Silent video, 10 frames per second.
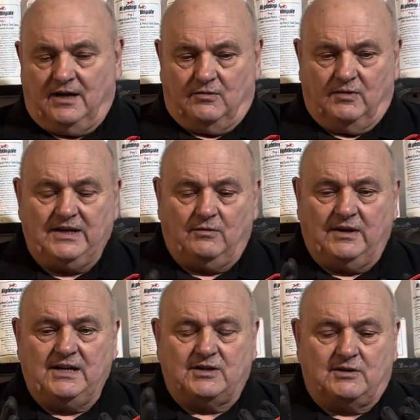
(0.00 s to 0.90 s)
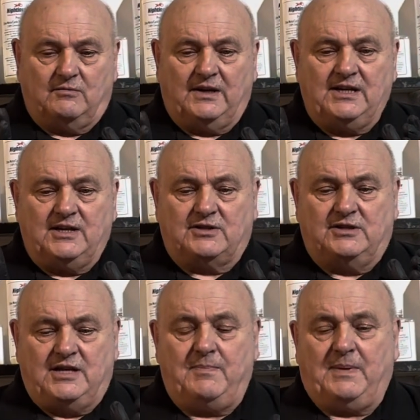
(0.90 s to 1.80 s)
when you
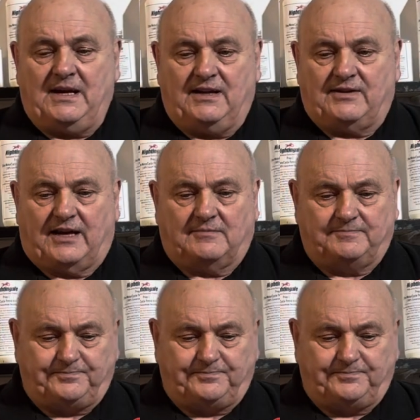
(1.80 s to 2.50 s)
dip anything,